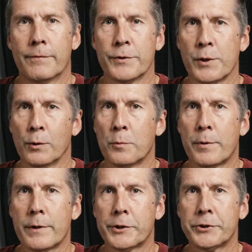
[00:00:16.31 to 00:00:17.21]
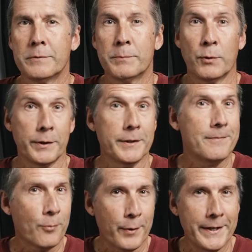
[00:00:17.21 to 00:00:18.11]
For solo production, but really
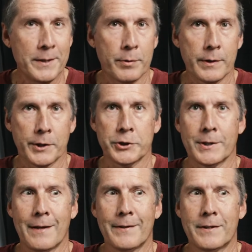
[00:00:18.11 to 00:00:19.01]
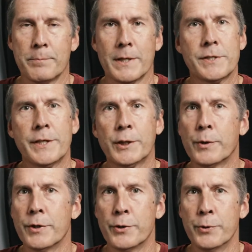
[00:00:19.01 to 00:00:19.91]
for any production, I think the best thing you
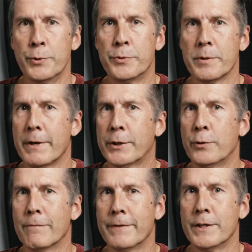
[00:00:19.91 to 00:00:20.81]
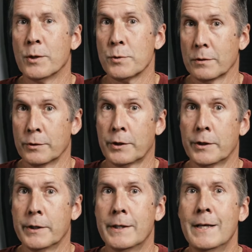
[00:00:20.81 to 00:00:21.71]
can do to make your videos look
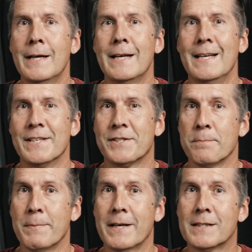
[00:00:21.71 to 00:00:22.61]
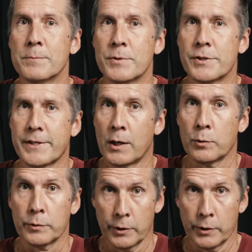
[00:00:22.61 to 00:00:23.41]
good is to make them sound